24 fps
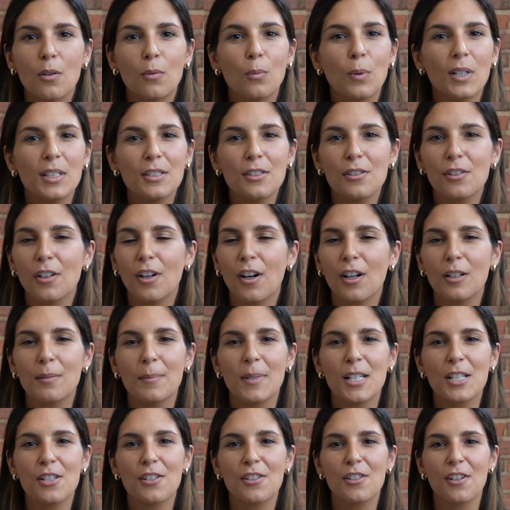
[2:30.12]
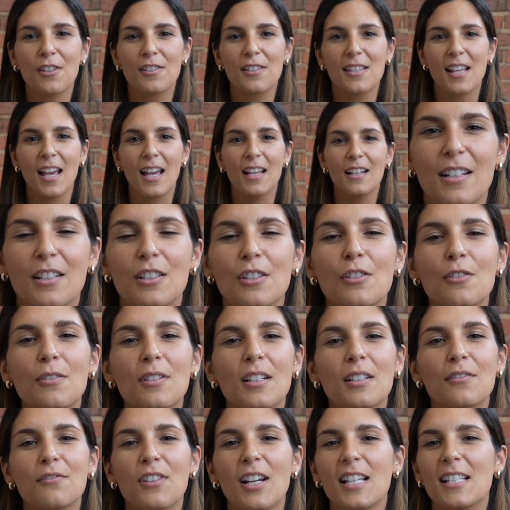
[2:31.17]
Once your automations are set, you
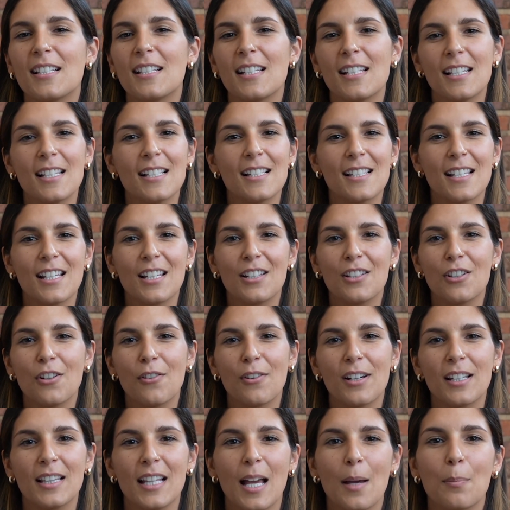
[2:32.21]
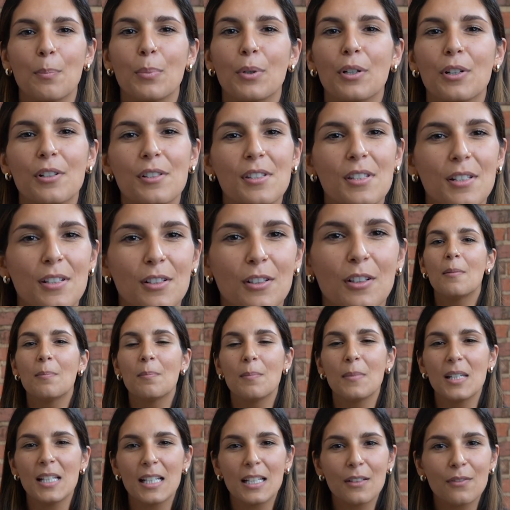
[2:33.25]
can rest easy knowing that personal,
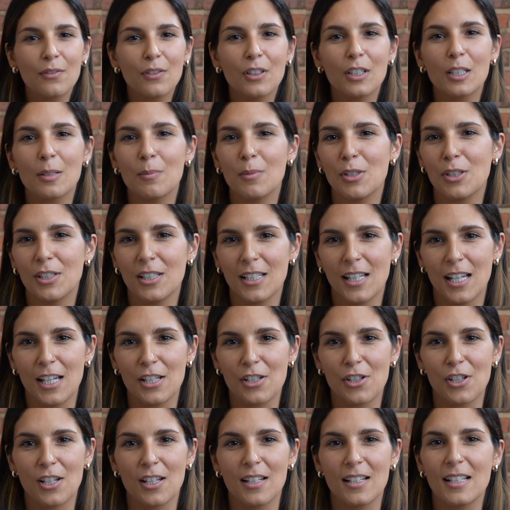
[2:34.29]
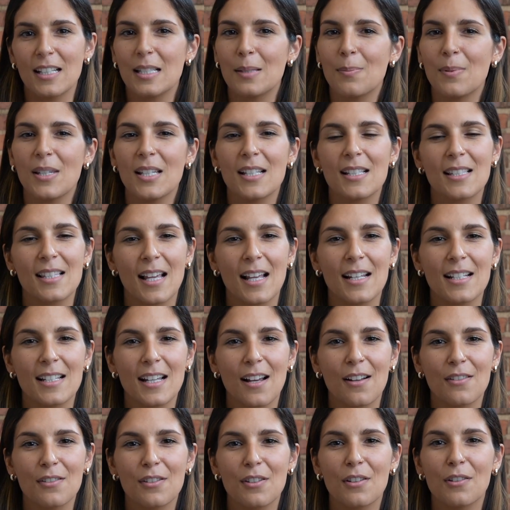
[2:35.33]
meaningful communication is being sent
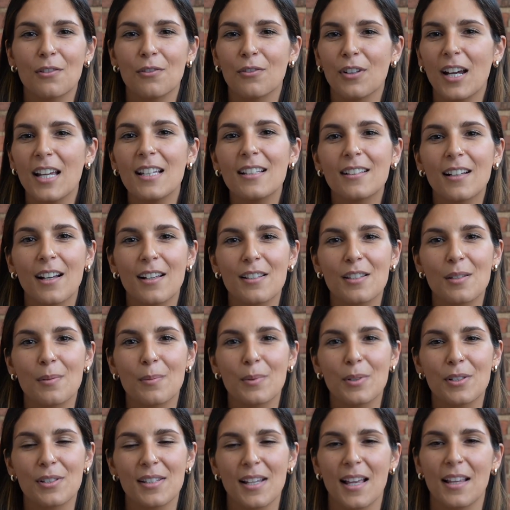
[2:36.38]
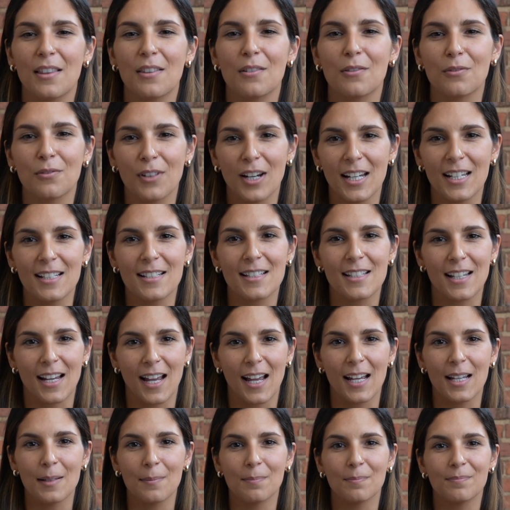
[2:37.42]
out to the right customers at the right
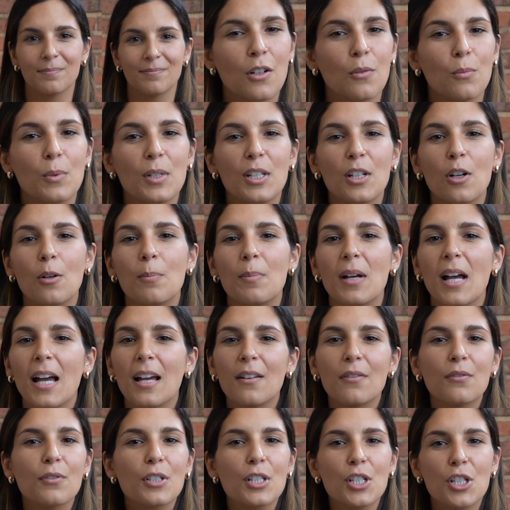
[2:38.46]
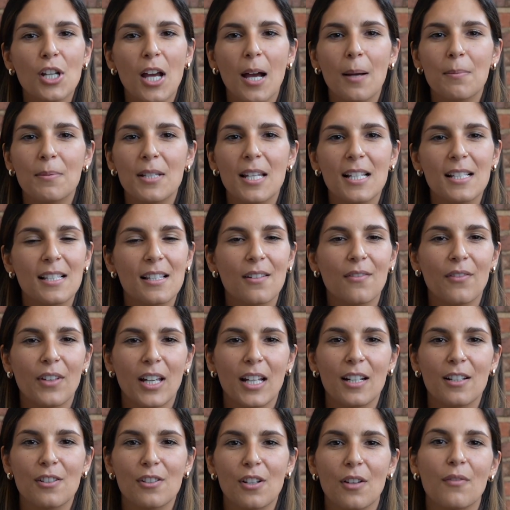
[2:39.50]
time. We hope every shop takes
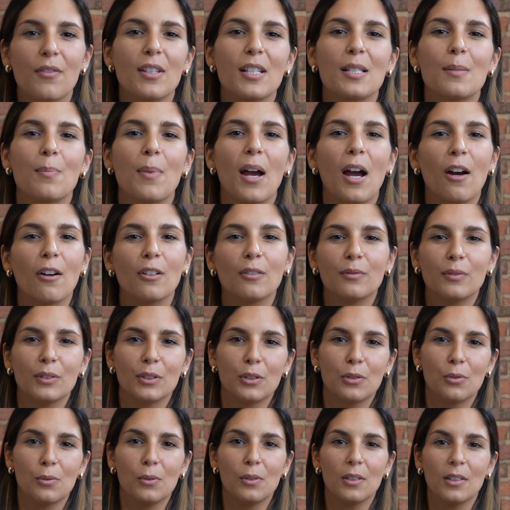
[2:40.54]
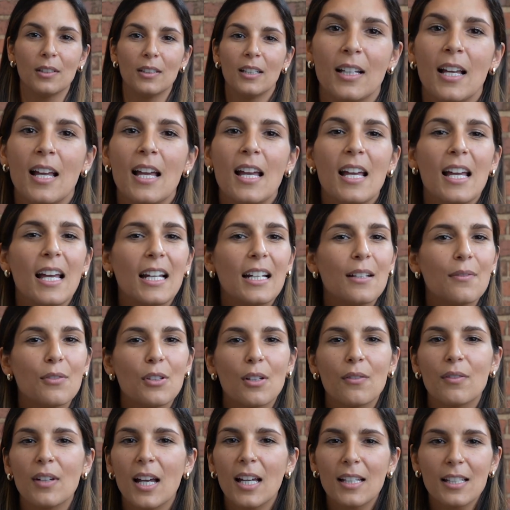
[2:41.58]
advantage of this powerful tool, and if
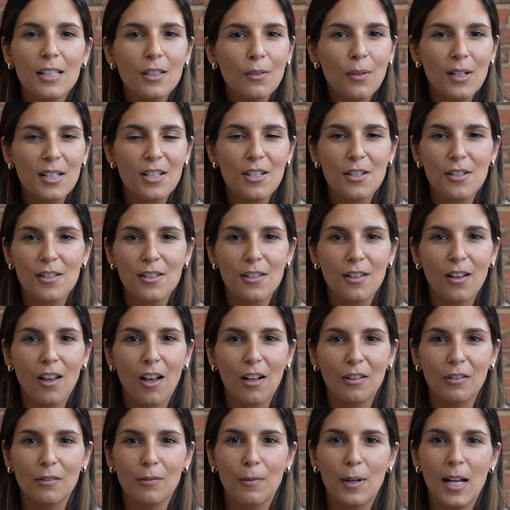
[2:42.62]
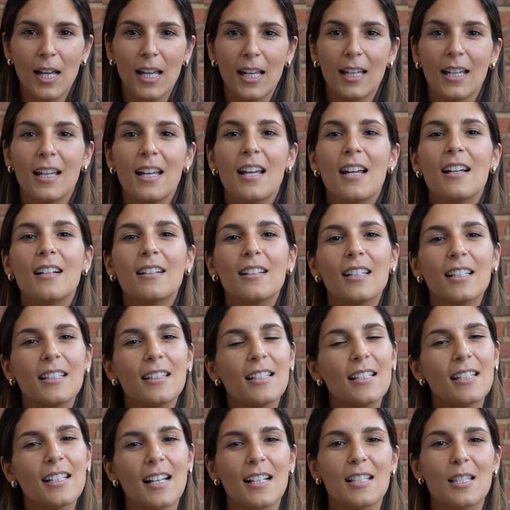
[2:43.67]
you have any questions along the way, click
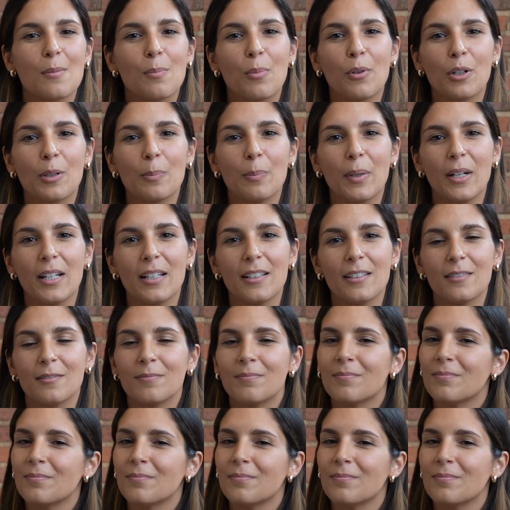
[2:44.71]
the Get Support button.